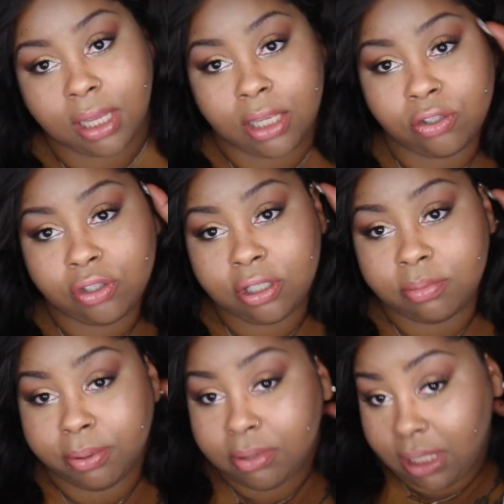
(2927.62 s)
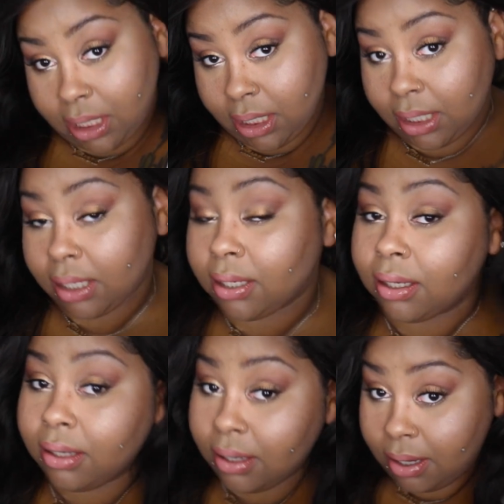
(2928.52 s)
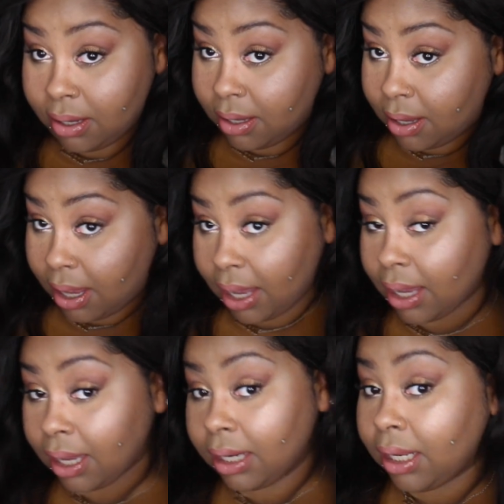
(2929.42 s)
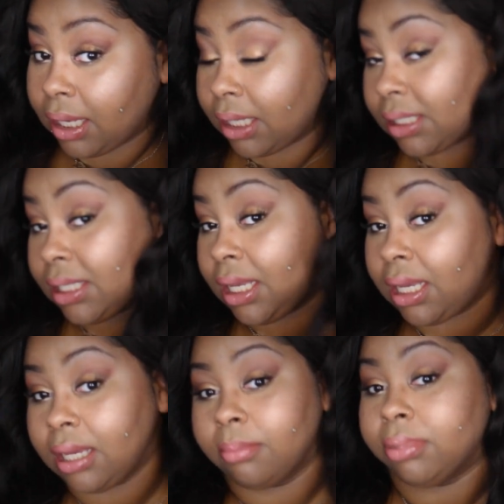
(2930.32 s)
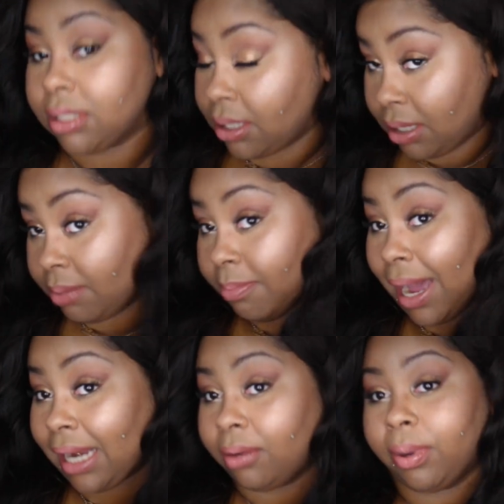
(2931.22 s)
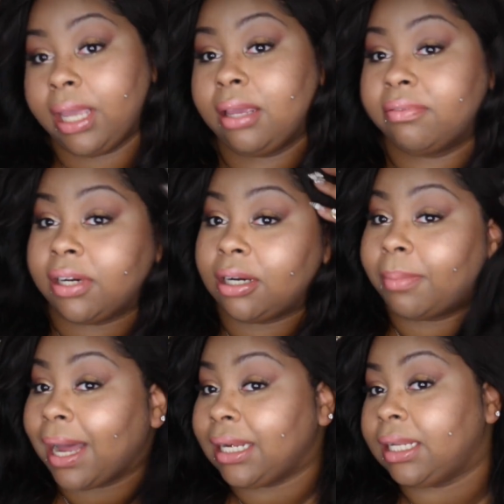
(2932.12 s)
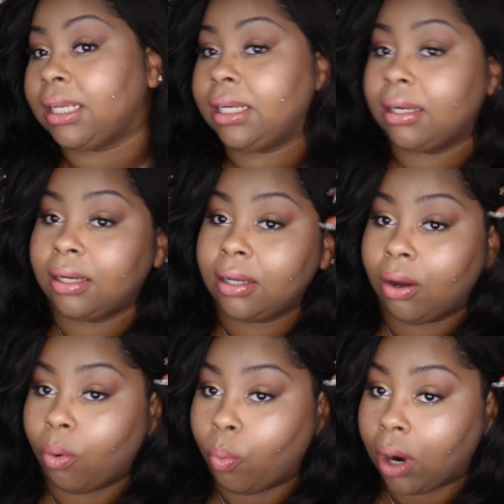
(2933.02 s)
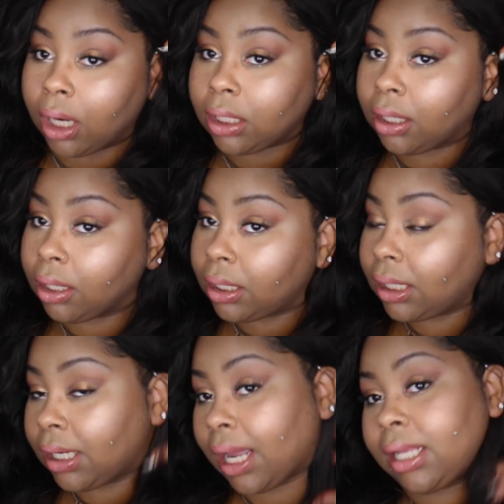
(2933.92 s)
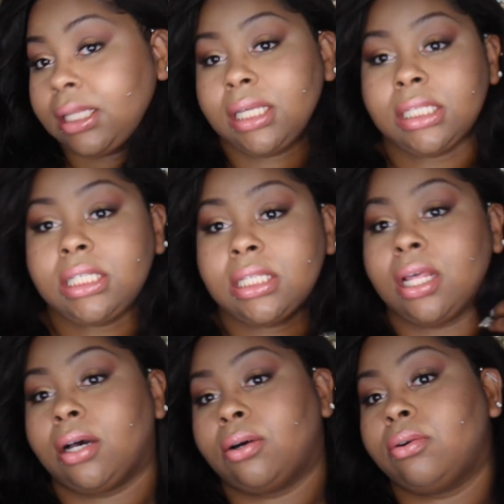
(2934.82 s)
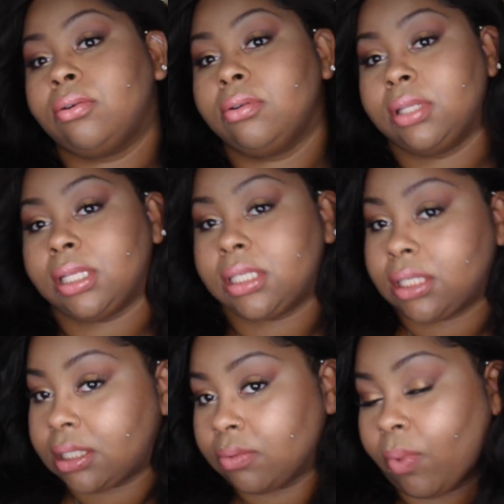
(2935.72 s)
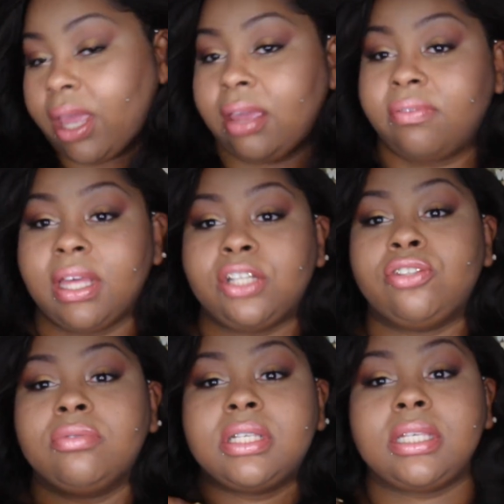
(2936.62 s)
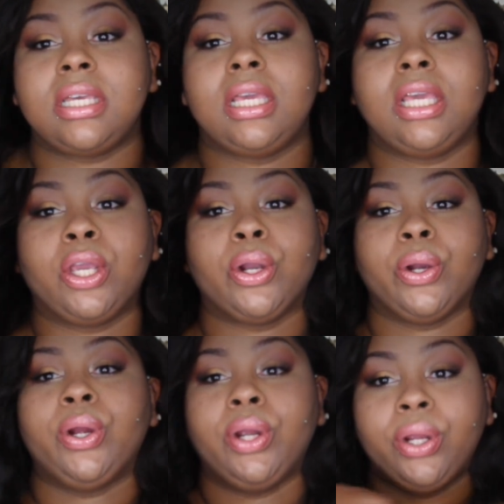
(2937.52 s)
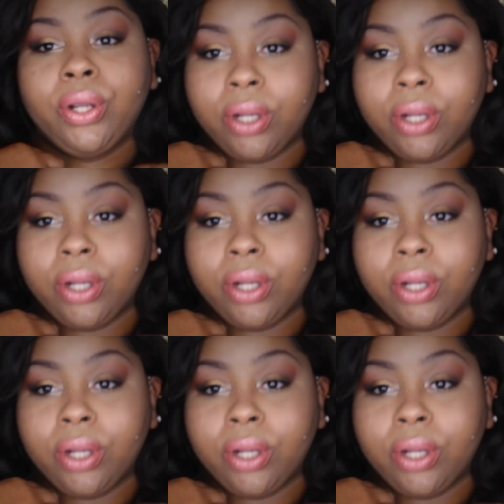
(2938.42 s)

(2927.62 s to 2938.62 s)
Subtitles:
Kendra's Boutique, and it is the Brazilian body wave. I did wand curl it like this though. This wave that you see here